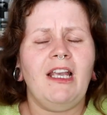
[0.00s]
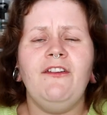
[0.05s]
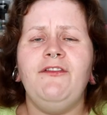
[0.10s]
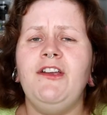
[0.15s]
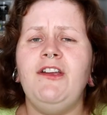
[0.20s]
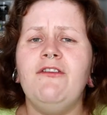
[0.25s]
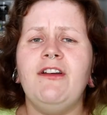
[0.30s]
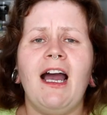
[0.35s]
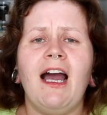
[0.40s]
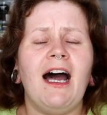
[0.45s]
if
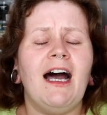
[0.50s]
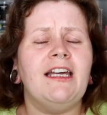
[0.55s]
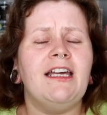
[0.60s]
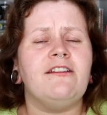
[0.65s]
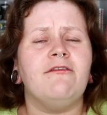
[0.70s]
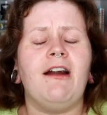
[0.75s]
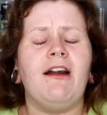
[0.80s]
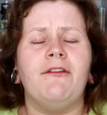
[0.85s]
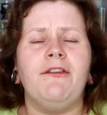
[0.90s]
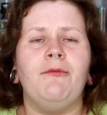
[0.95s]
you guys
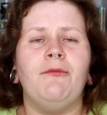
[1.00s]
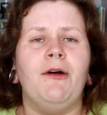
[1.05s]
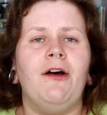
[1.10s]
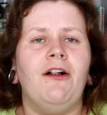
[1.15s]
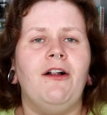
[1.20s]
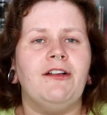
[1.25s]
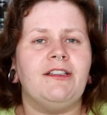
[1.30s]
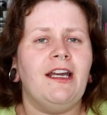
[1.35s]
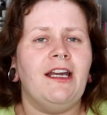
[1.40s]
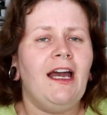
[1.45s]
around the
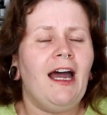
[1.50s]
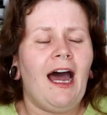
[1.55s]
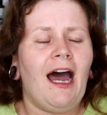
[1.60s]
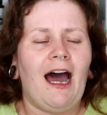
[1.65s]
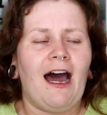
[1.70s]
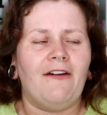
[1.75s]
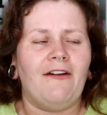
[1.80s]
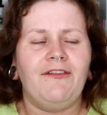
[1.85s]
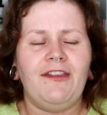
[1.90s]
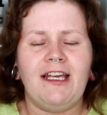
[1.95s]
world
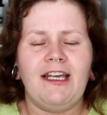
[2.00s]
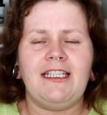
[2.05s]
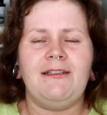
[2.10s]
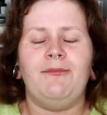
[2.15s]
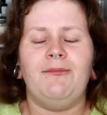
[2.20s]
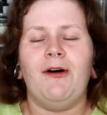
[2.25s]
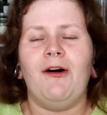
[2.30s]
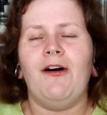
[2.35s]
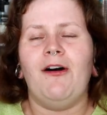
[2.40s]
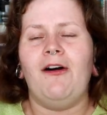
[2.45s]
have this,
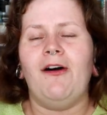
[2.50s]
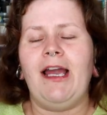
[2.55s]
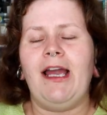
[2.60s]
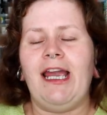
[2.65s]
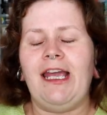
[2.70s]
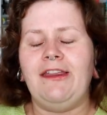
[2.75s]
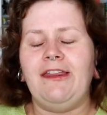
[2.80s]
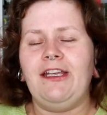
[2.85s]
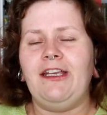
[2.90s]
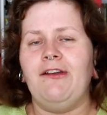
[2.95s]
but
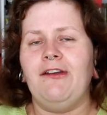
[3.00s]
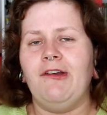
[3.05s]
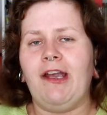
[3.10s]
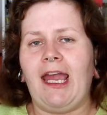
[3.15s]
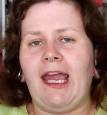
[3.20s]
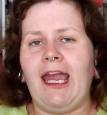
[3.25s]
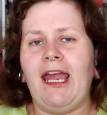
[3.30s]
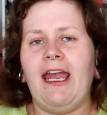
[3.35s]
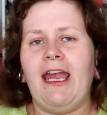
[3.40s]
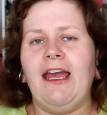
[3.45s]
in the
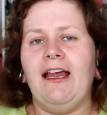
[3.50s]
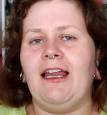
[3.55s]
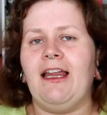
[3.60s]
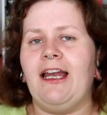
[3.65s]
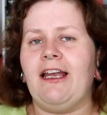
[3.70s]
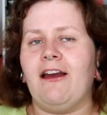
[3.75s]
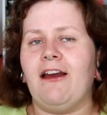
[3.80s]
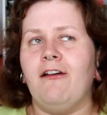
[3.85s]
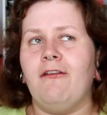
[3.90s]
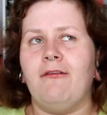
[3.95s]
UK,
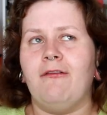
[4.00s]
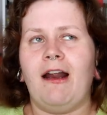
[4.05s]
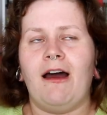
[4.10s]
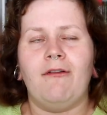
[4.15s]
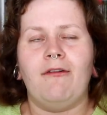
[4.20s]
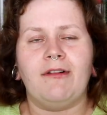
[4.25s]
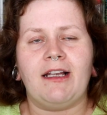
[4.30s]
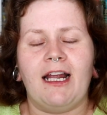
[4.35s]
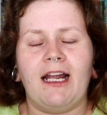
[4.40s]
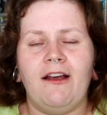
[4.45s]
like
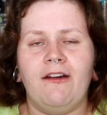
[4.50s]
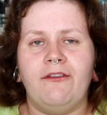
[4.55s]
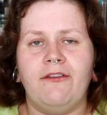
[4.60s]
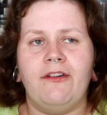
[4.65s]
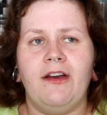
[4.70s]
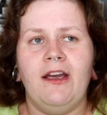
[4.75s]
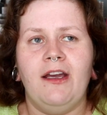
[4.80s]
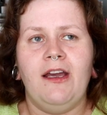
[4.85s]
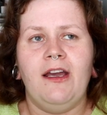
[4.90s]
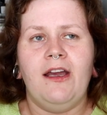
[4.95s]
around kind
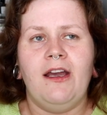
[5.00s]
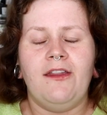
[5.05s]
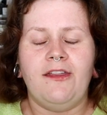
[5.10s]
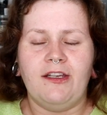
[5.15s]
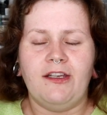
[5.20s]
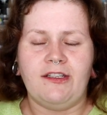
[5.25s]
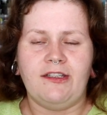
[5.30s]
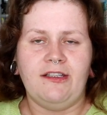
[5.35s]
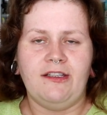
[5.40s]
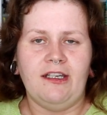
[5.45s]
of
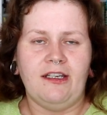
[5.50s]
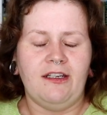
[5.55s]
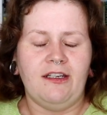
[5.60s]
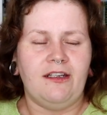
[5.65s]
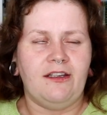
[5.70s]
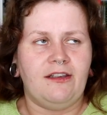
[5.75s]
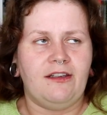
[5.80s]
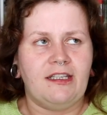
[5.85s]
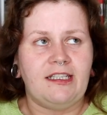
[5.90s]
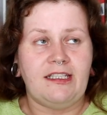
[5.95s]
the
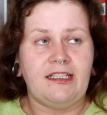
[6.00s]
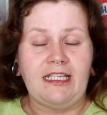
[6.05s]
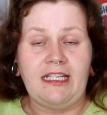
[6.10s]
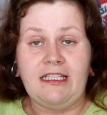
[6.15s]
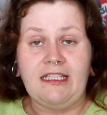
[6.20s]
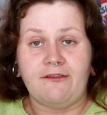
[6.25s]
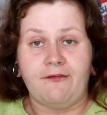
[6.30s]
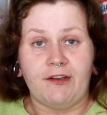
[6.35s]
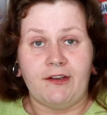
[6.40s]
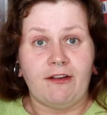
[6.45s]
the the
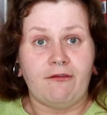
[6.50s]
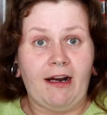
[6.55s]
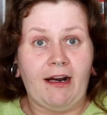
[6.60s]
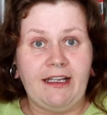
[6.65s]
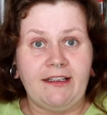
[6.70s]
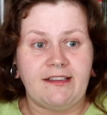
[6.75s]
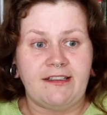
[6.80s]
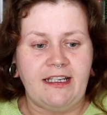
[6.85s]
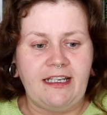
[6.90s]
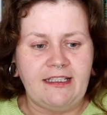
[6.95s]
season for the
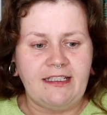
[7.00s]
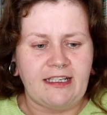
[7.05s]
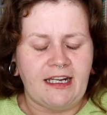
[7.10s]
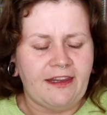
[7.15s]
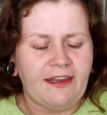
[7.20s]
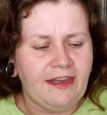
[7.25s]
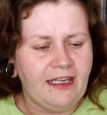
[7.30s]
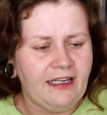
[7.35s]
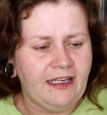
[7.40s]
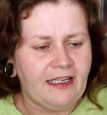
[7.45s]
right season,
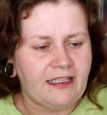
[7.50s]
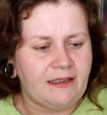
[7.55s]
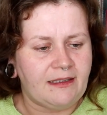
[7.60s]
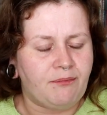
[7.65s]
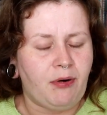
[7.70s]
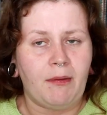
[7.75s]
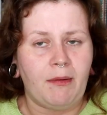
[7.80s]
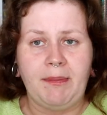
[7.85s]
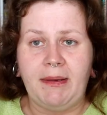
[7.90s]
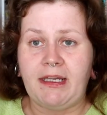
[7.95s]
I think it'll
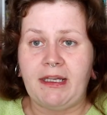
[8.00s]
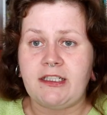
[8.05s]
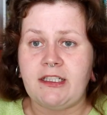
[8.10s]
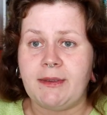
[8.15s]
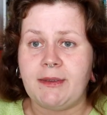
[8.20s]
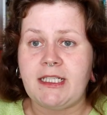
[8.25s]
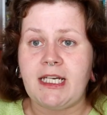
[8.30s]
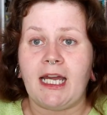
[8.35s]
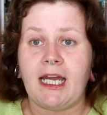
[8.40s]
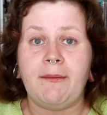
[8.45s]
probably be the
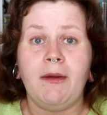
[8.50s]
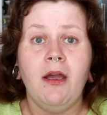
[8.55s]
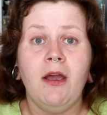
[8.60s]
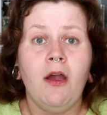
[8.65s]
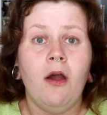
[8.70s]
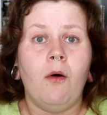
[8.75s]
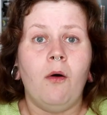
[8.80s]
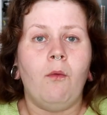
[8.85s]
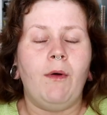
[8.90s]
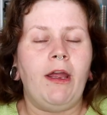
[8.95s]
summertime.
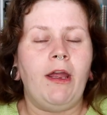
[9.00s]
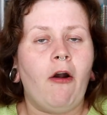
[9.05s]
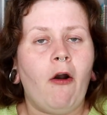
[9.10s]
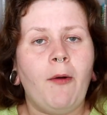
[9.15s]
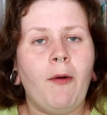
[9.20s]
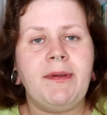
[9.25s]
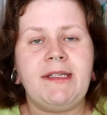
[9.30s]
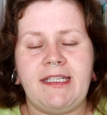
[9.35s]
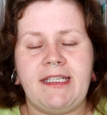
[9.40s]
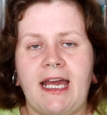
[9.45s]
We
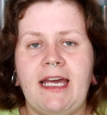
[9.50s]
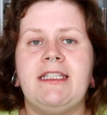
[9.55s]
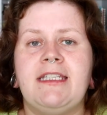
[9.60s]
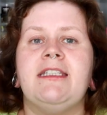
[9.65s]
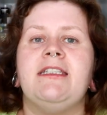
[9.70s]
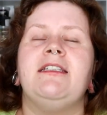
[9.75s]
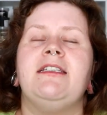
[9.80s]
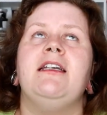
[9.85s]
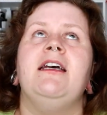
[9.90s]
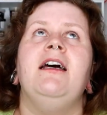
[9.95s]
are
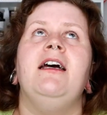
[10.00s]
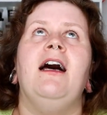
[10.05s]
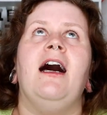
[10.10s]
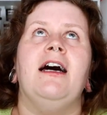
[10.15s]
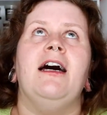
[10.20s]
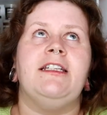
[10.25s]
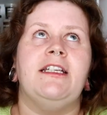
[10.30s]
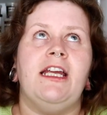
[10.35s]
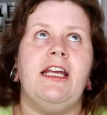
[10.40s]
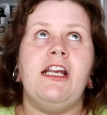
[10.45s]
obsessed
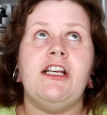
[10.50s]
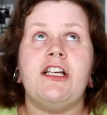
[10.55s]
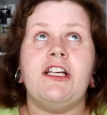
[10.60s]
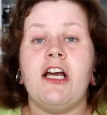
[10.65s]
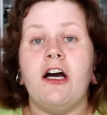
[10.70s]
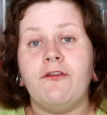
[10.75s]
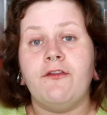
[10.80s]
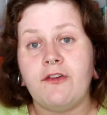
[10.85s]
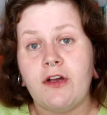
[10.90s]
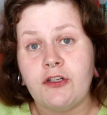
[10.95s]
as a nation
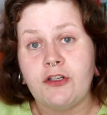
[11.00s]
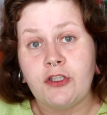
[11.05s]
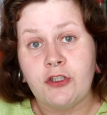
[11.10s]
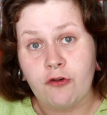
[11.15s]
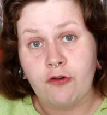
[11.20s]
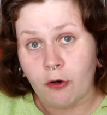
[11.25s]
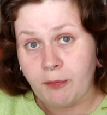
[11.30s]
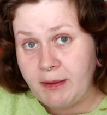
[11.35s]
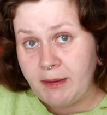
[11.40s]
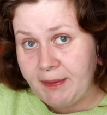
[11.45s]
of
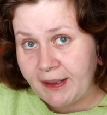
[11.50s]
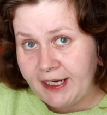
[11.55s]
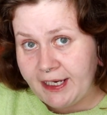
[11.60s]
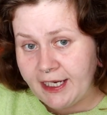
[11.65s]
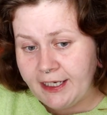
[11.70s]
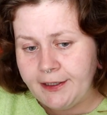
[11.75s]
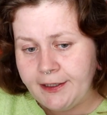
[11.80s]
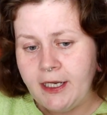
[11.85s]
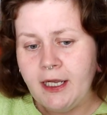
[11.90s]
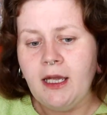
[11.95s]
strawberry
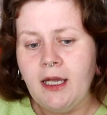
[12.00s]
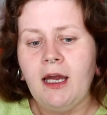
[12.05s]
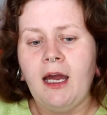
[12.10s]
picking,